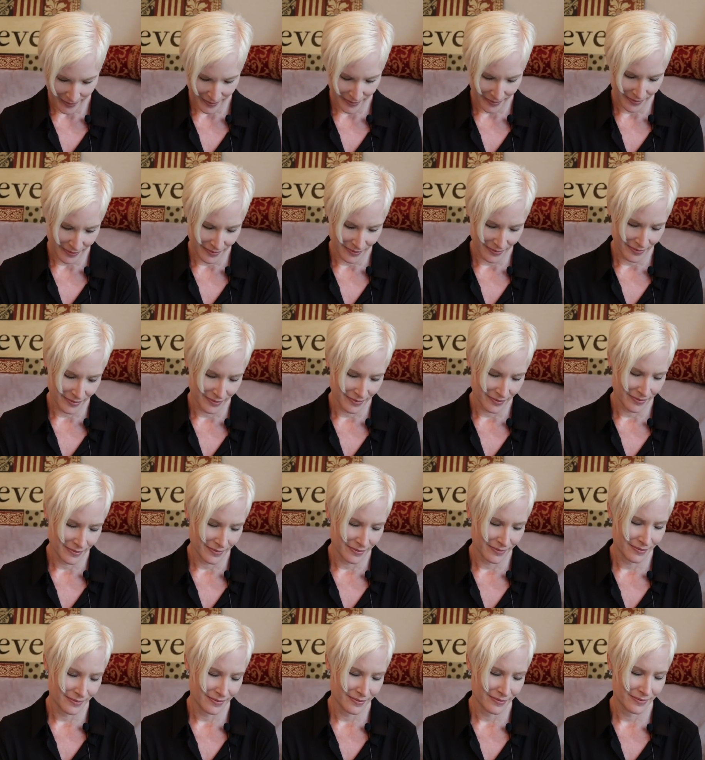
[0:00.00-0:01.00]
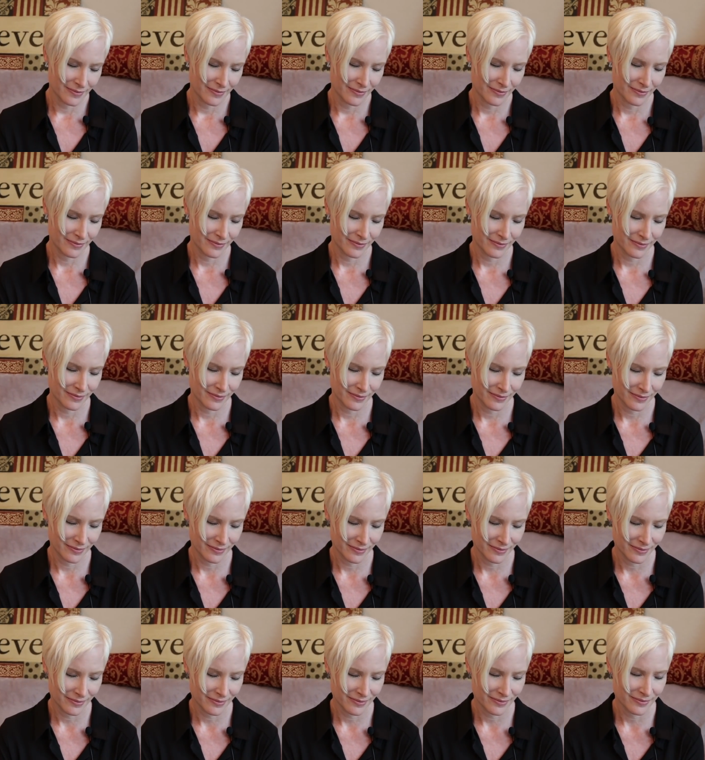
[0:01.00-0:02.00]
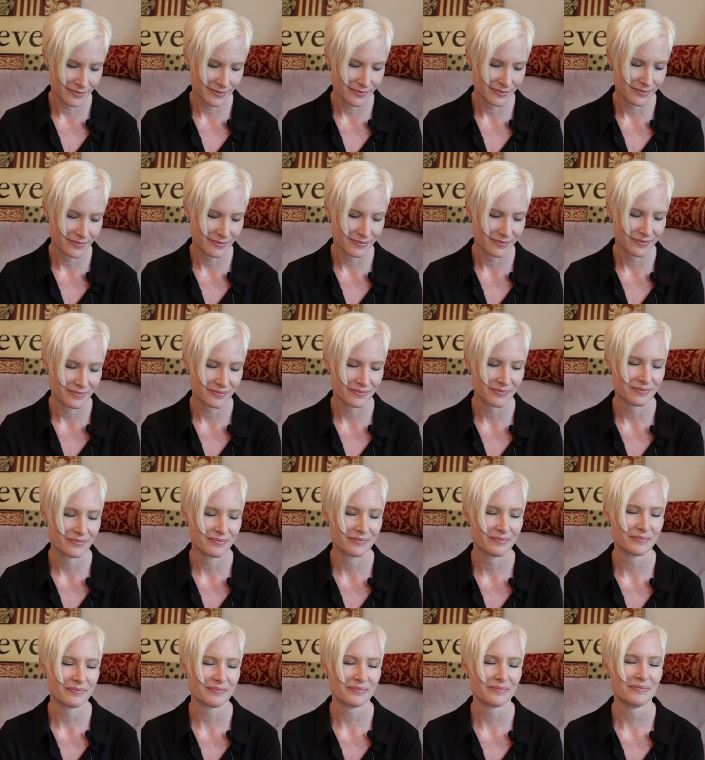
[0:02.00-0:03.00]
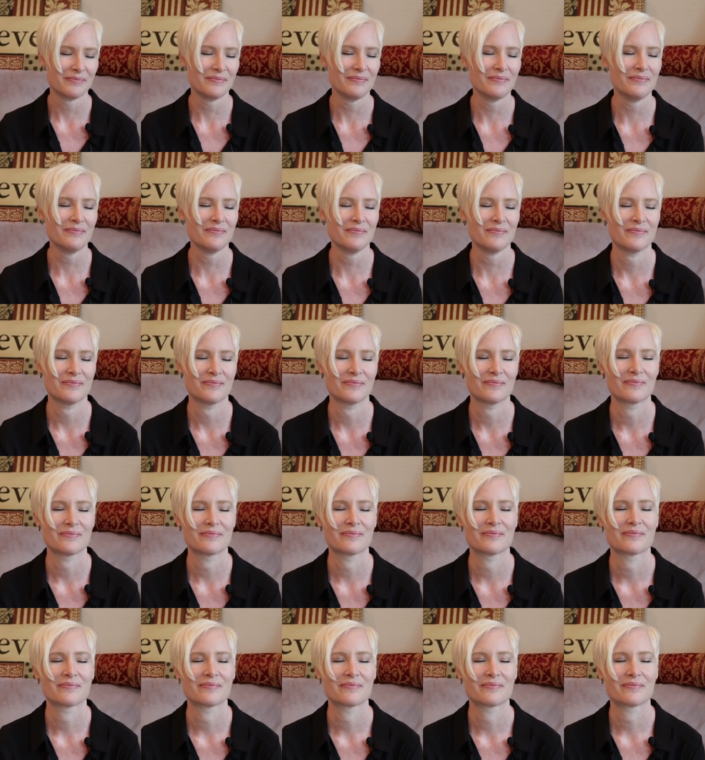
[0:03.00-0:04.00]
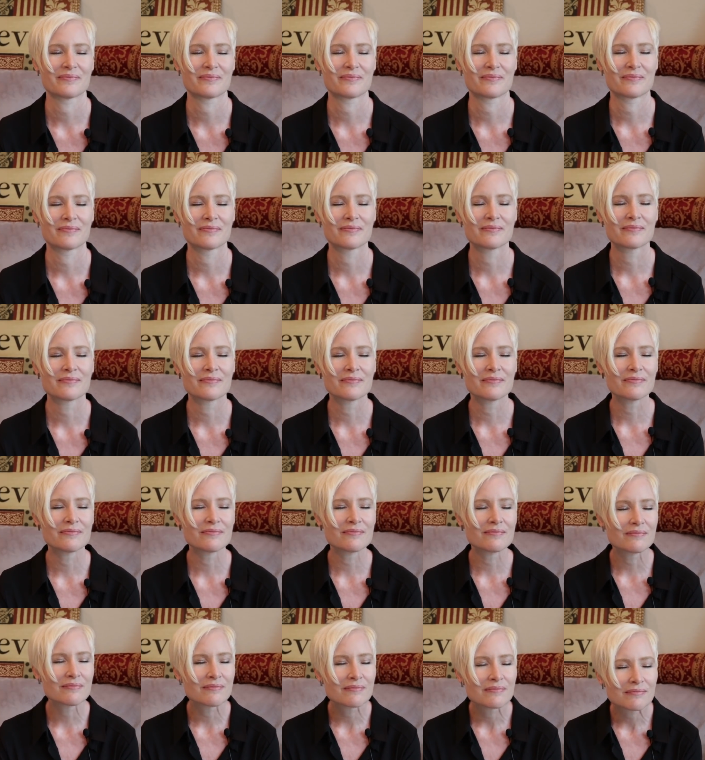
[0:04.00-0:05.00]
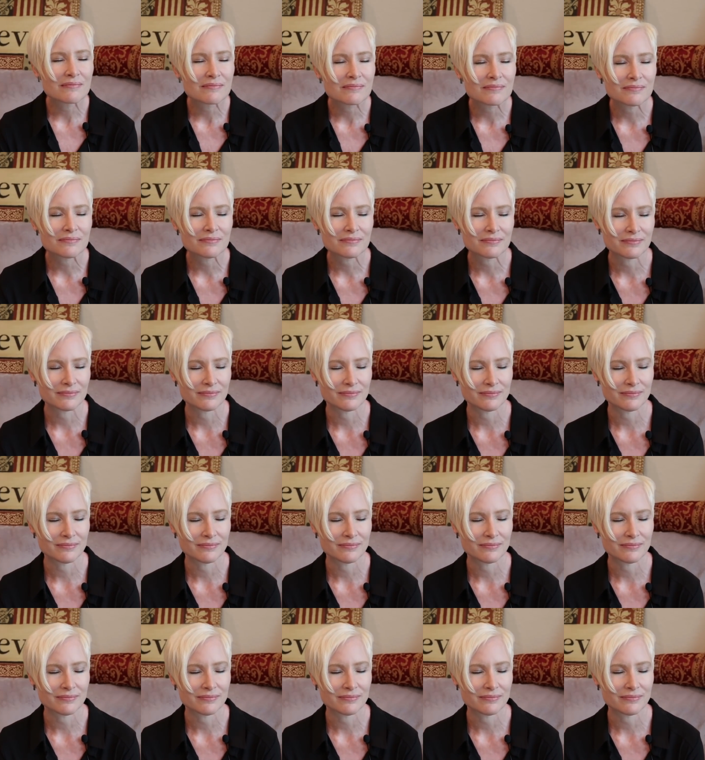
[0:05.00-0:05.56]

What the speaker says: Nothing is said.